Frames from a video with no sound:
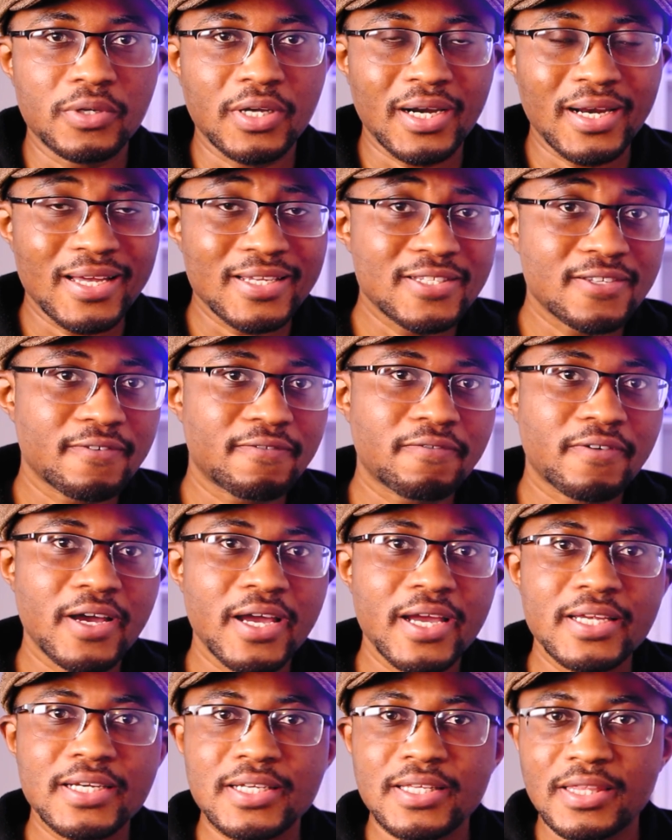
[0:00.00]

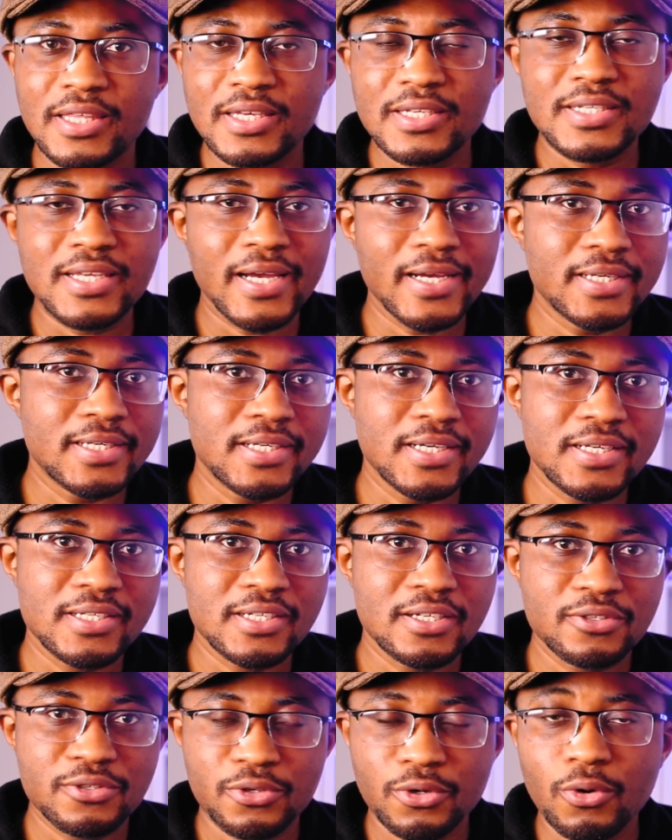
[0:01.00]
classified these
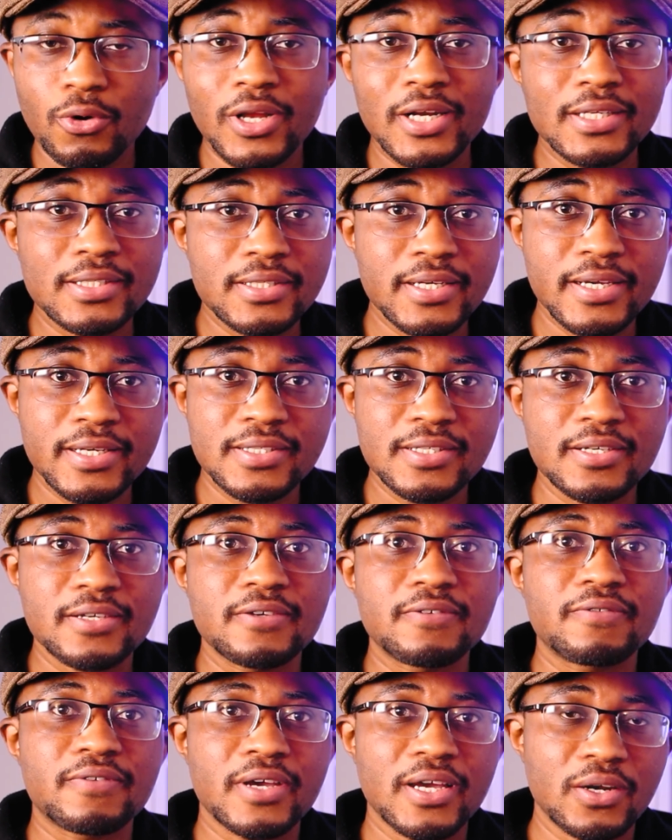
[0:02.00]
ideas into
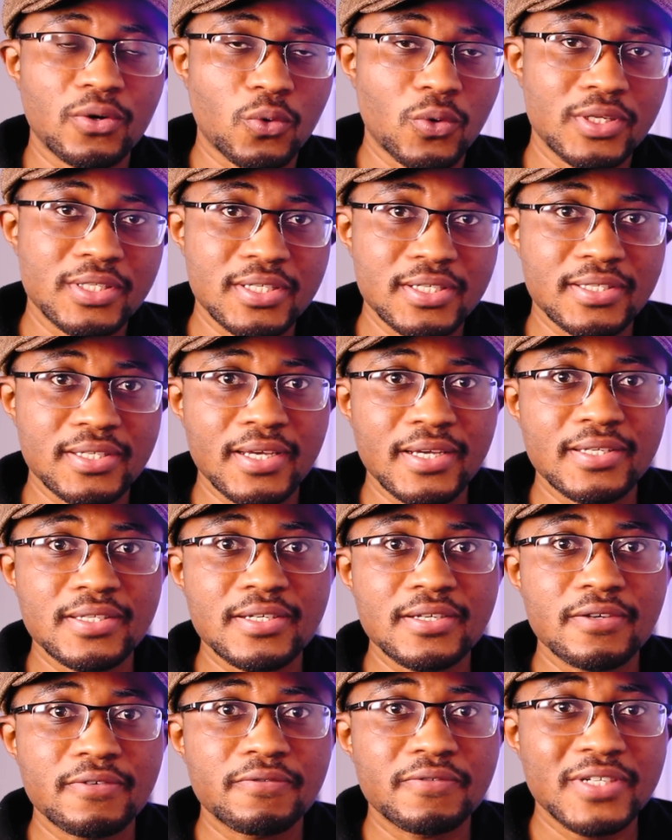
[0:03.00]
qualitative and
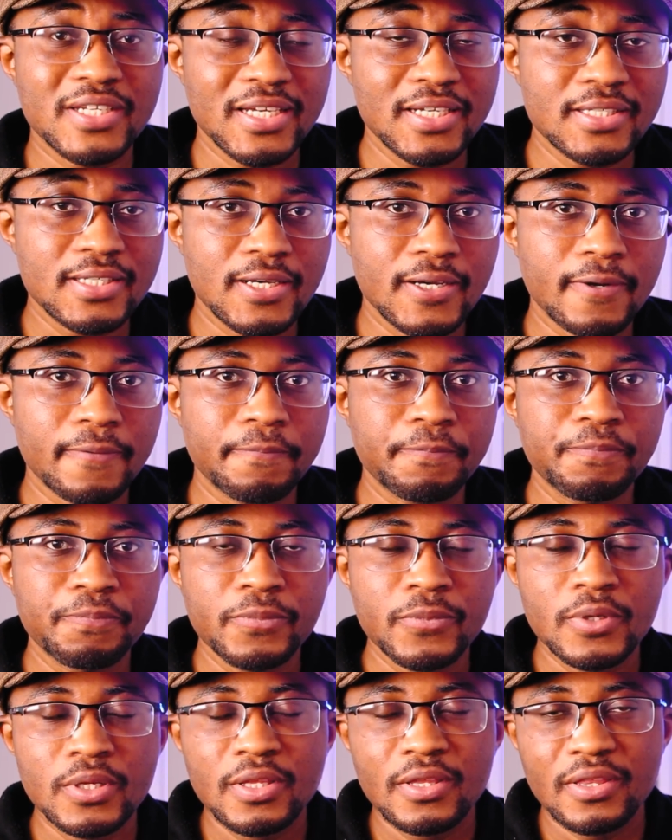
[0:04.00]
quantitative data,
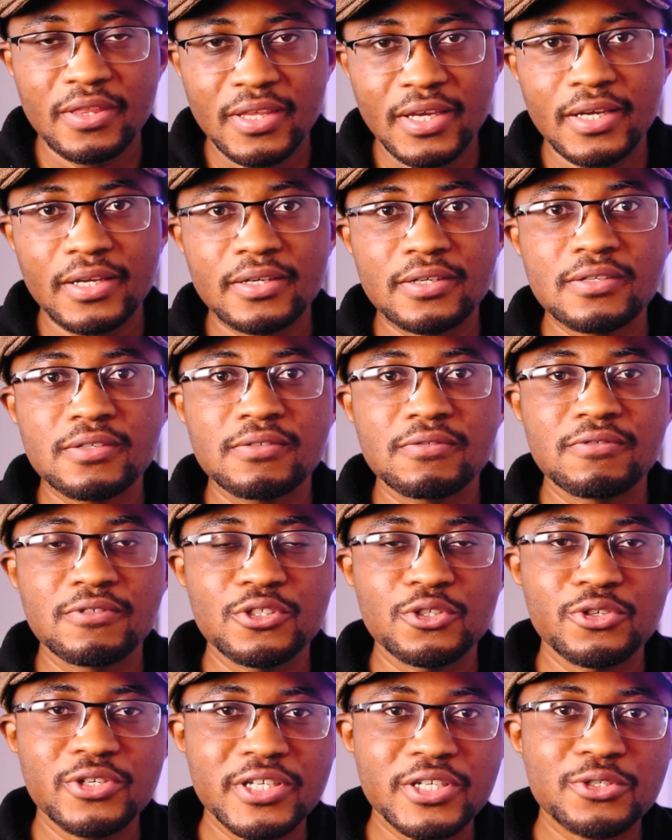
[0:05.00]
then
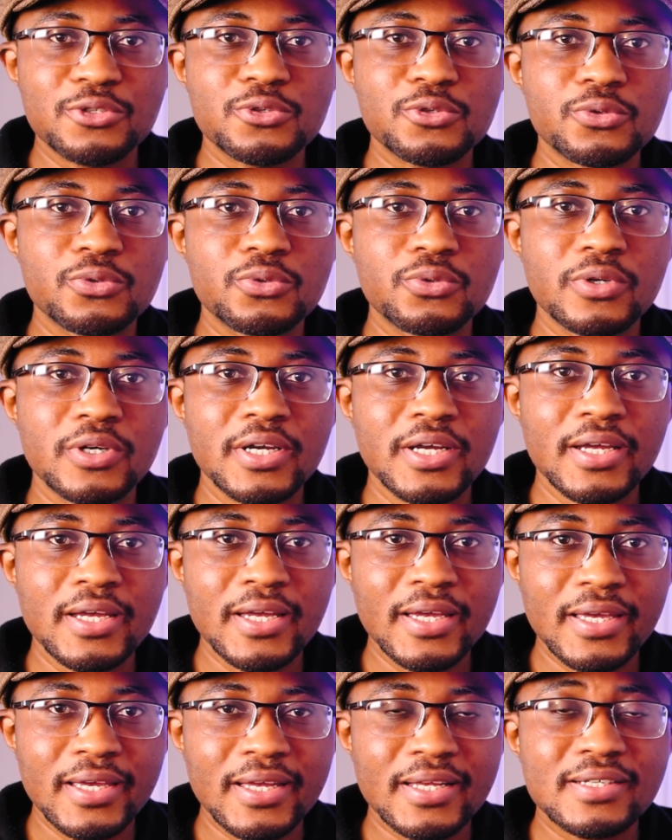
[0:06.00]
you need to
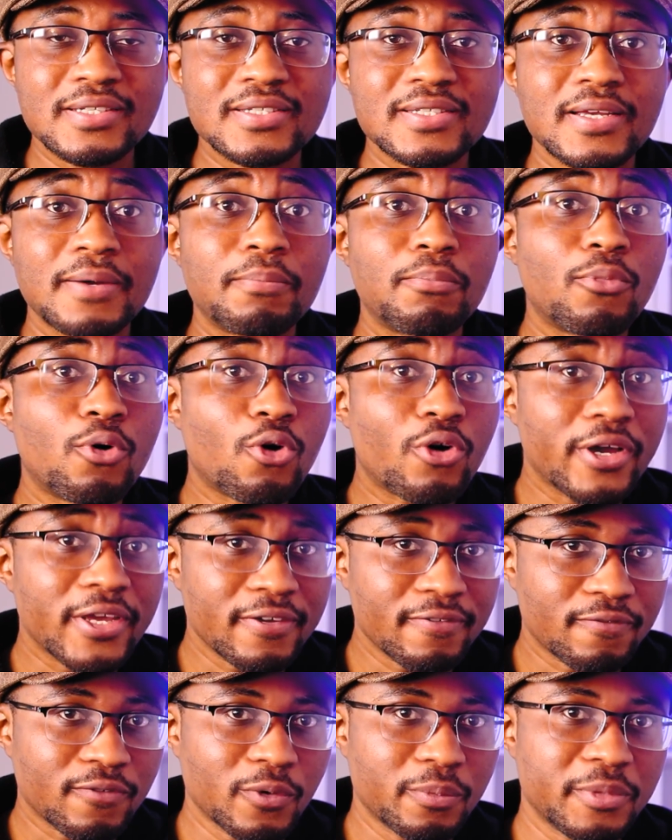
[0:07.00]
get some more
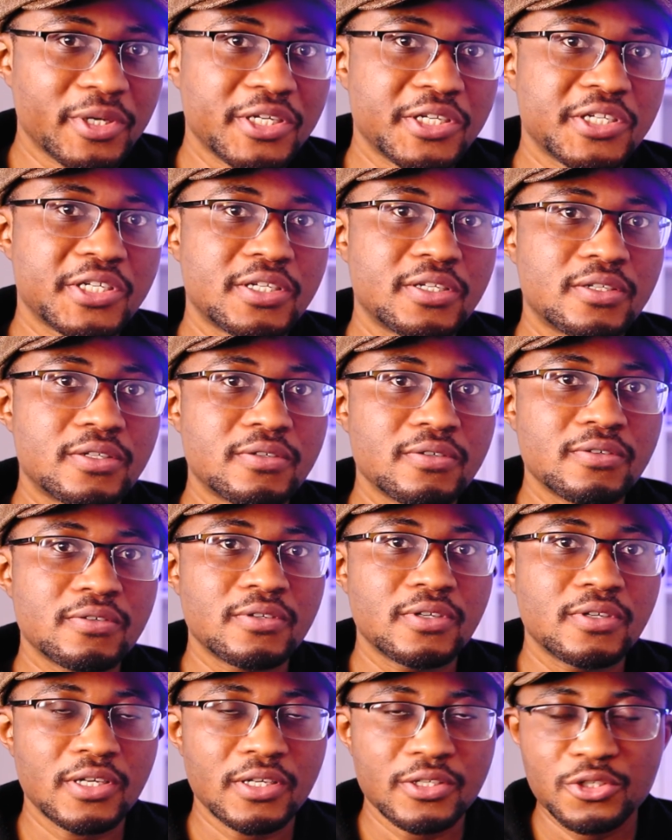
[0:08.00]
information,
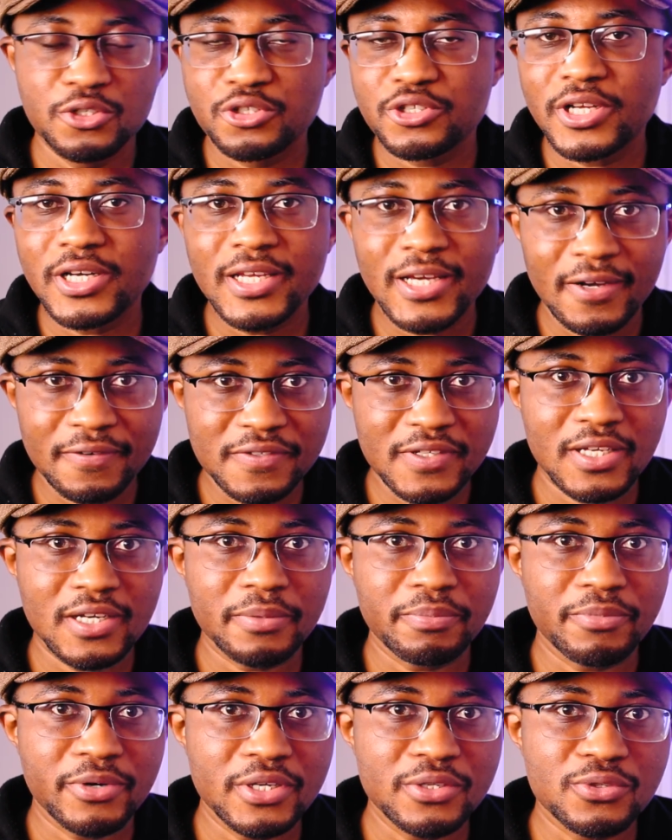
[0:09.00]
usually after the
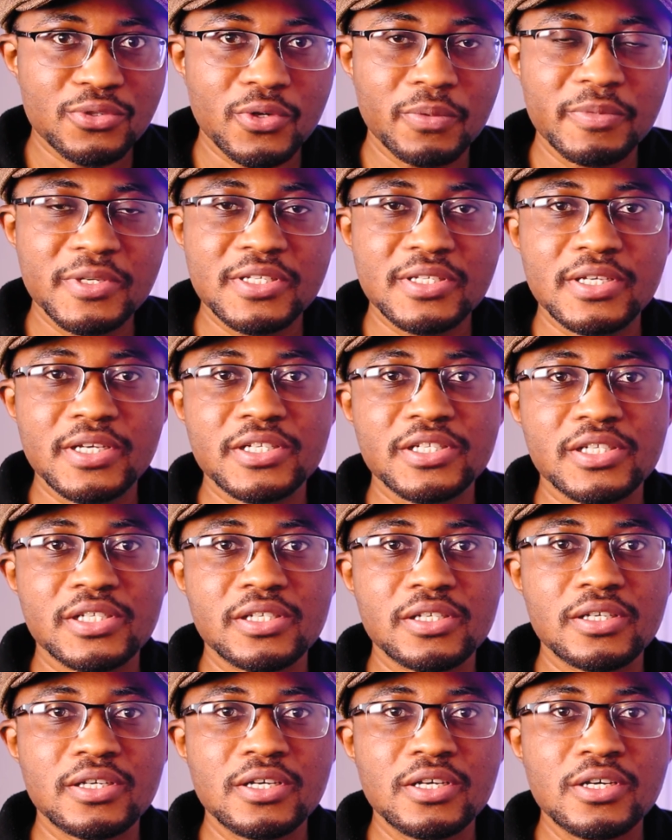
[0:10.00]
brainstorming
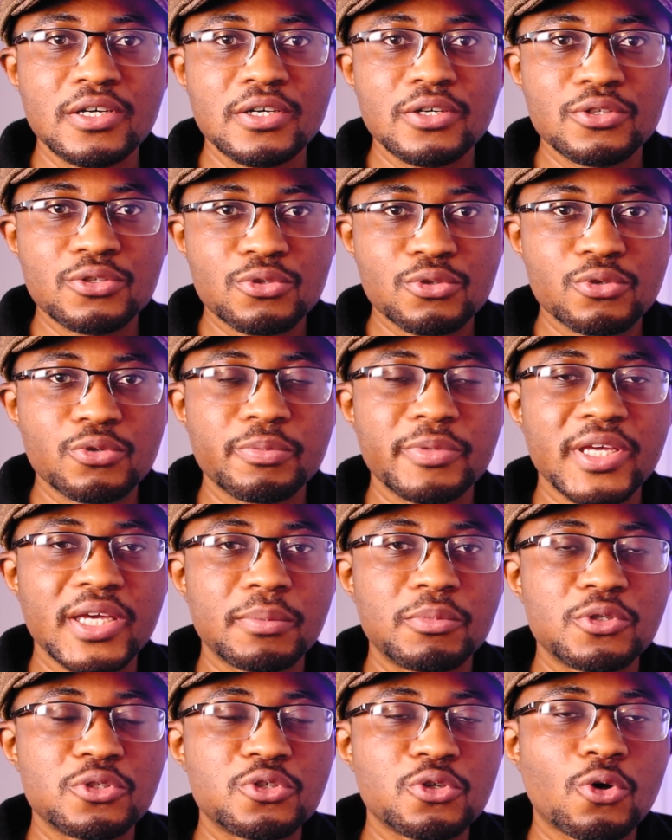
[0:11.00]
session, to be
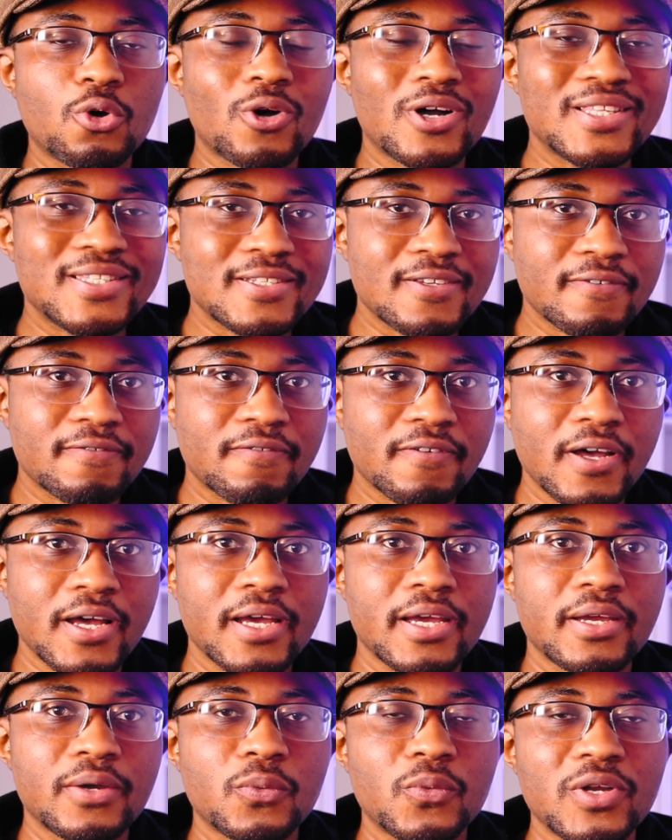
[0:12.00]
able to
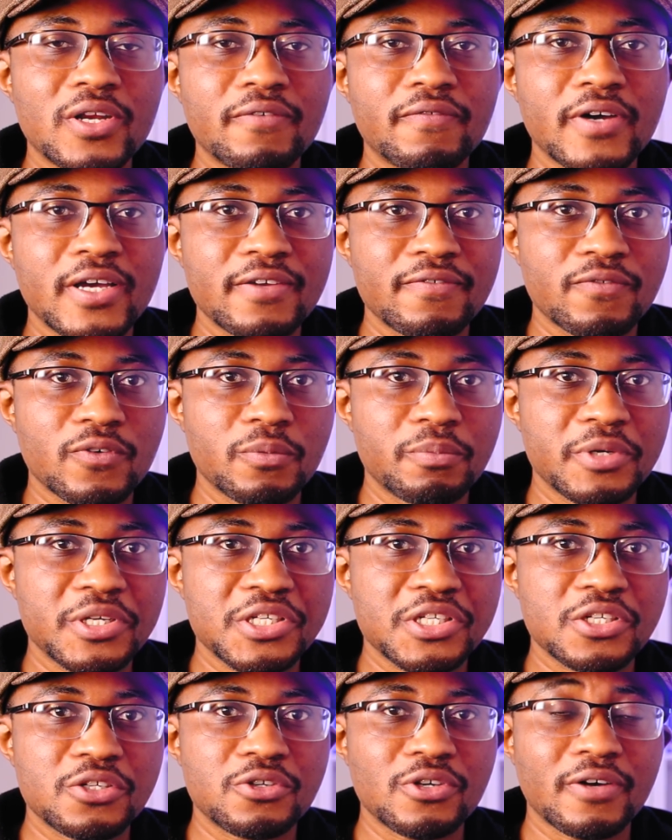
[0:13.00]
quantify whatever
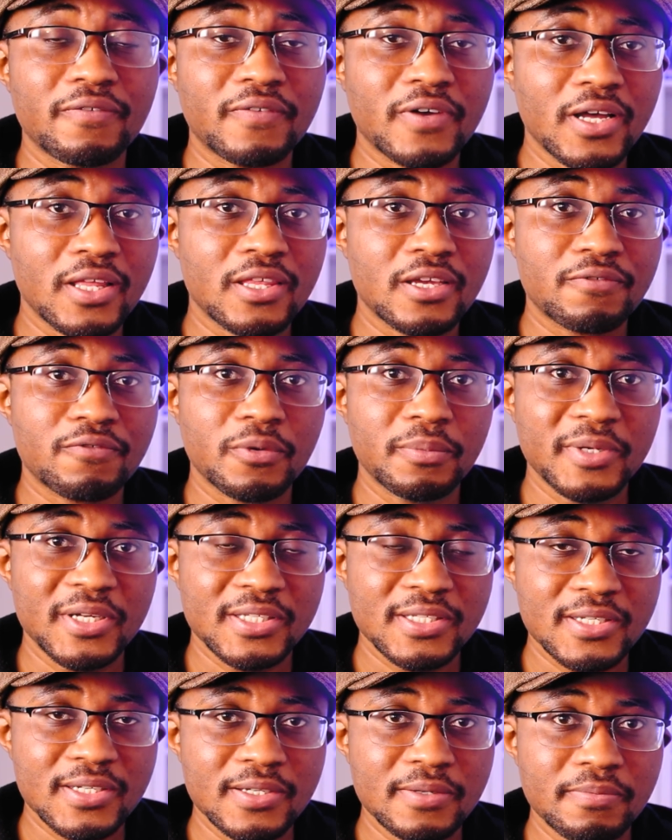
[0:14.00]
information you have gathered from the
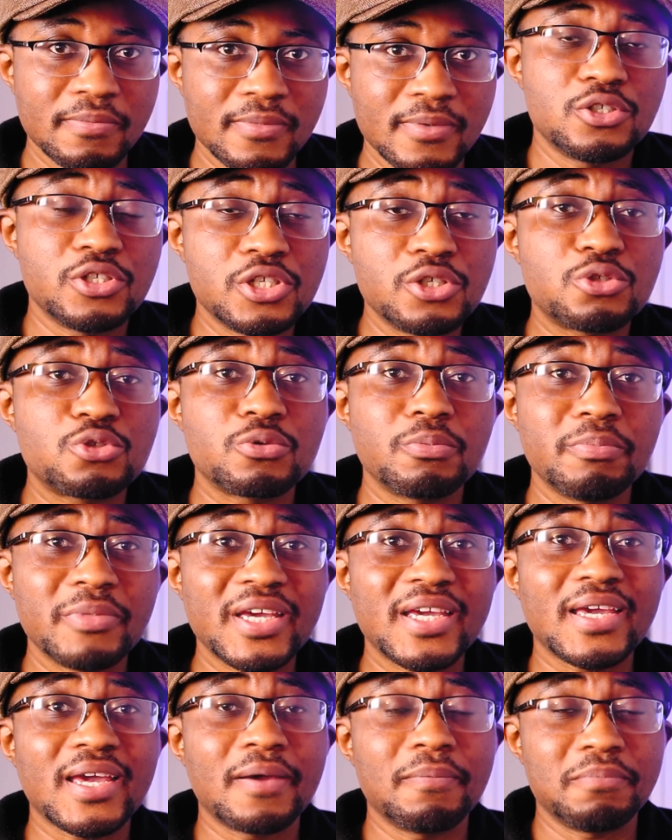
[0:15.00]
team. You need to
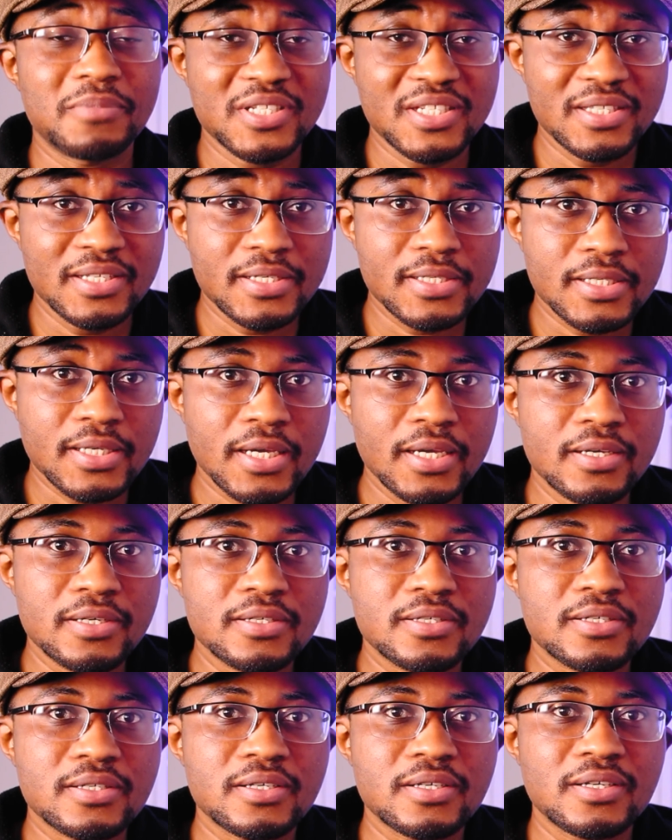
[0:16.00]
make a business
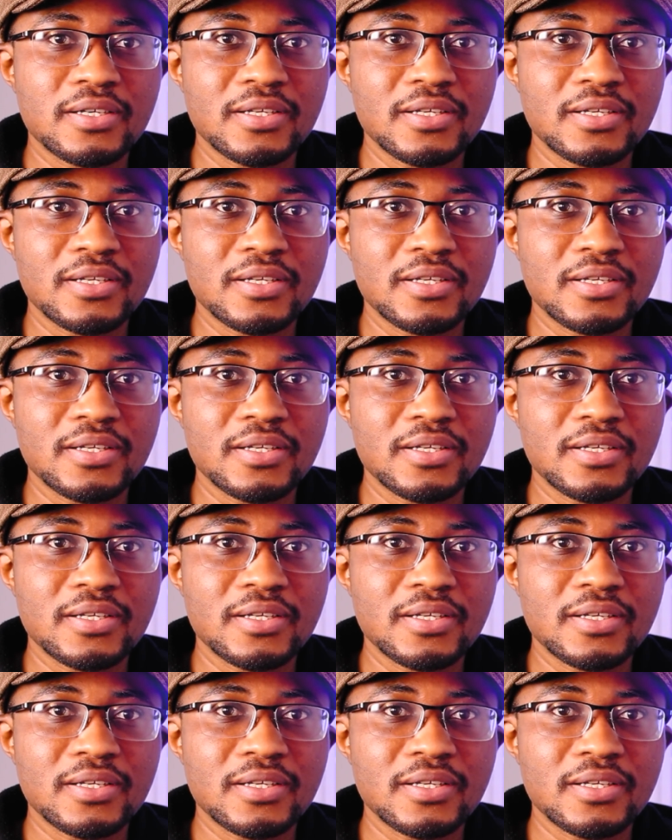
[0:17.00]
case.